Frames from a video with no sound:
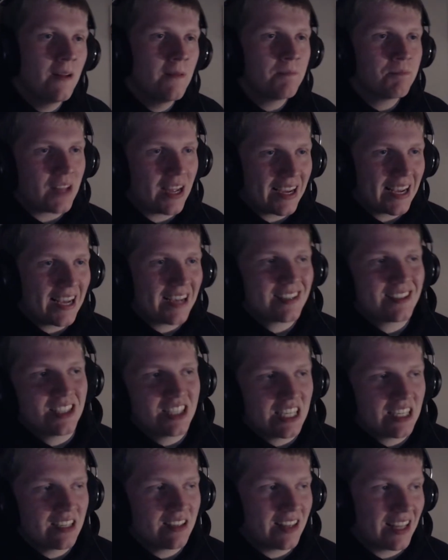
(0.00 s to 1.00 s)
I guess the
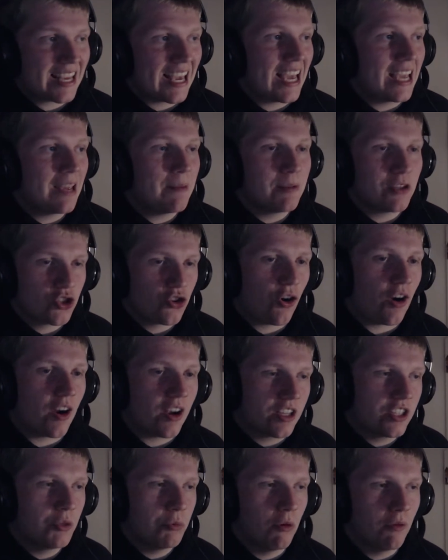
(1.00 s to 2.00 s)
game is
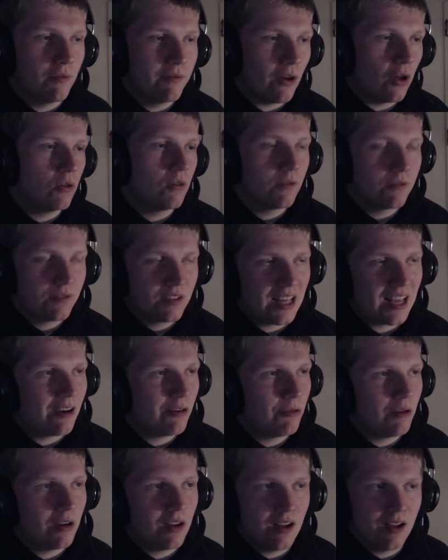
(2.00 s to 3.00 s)
trying to evolve
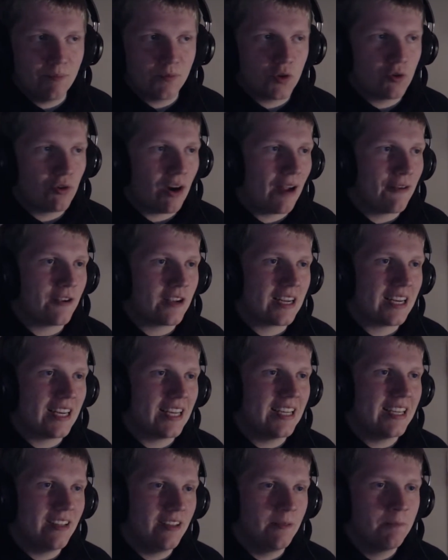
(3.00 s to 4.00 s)
now
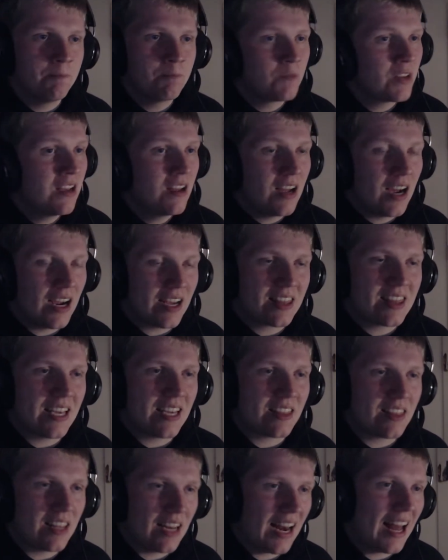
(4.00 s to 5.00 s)
graphically, and I
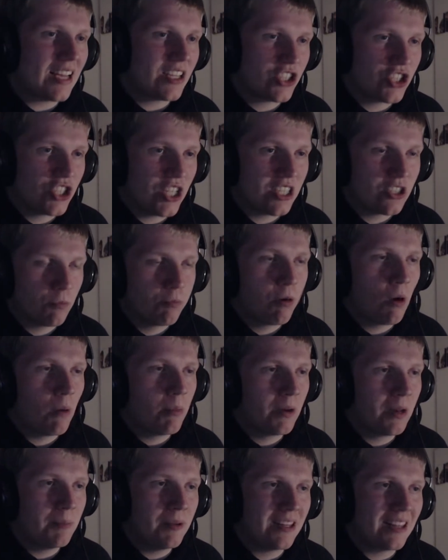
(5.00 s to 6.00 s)
think this will
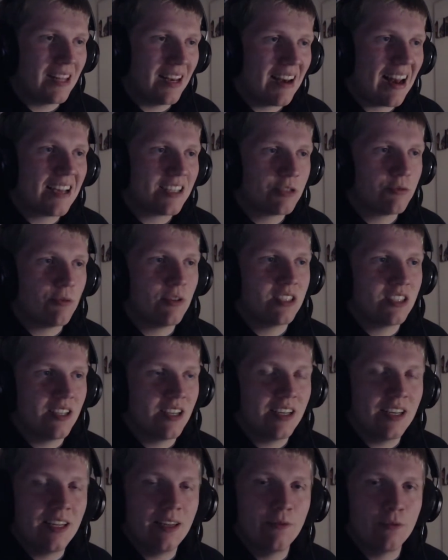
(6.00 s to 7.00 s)
probably be the last
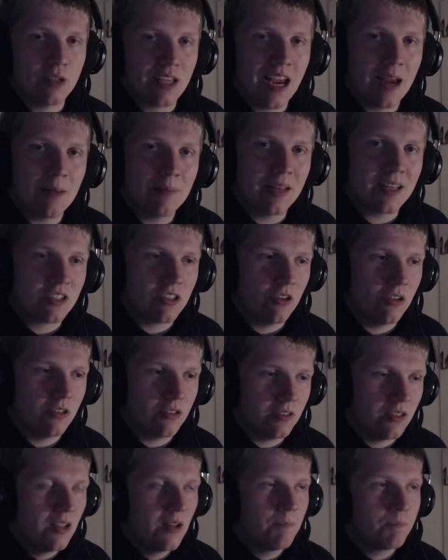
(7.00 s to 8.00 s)
Resident Evil game that's
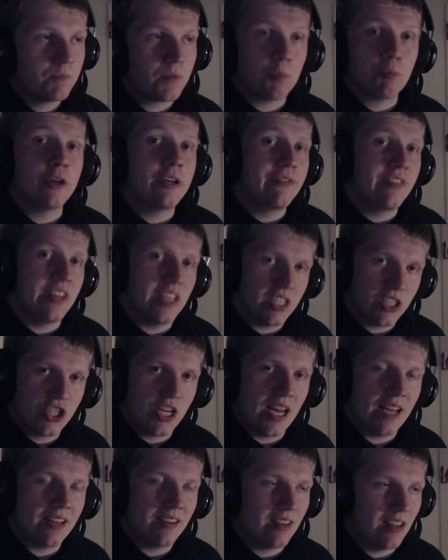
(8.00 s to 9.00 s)
on the previous
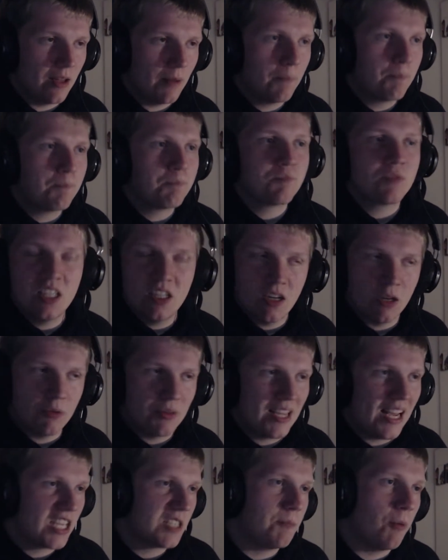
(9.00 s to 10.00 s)
gen, the
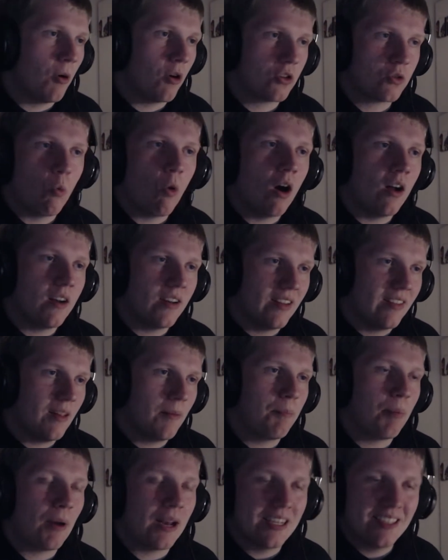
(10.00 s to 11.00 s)
Xbox One and the
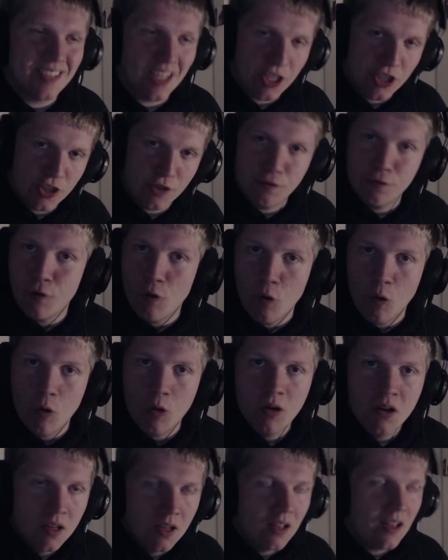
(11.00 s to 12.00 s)
PlayStation 4
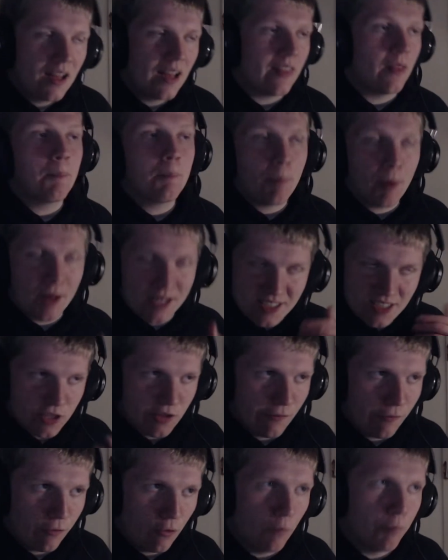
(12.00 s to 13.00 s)
and the
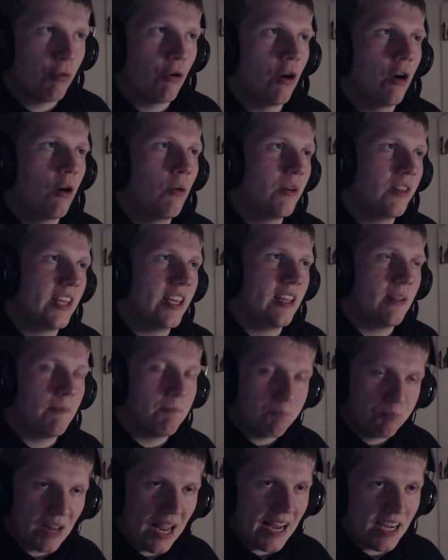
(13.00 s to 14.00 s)
PlayStation 4 Pro and the
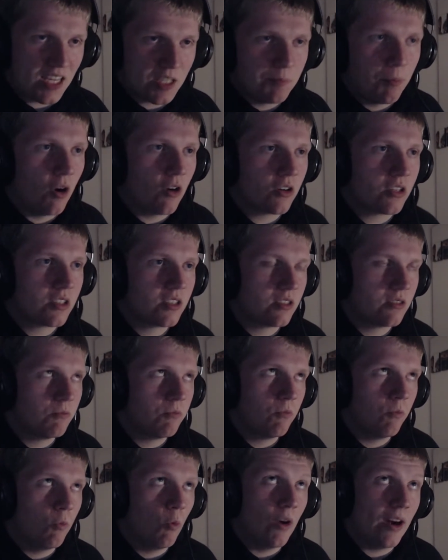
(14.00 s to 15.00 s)
Xbox
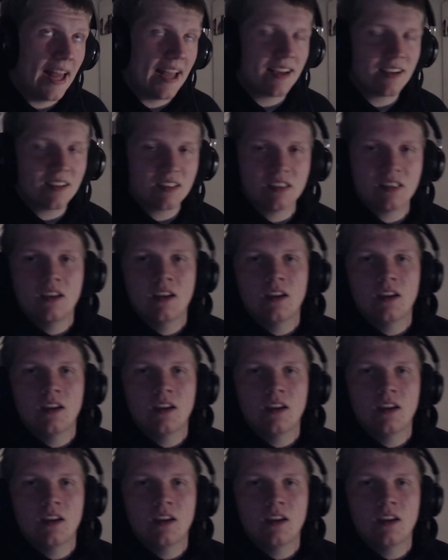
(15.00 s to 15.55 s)
One X.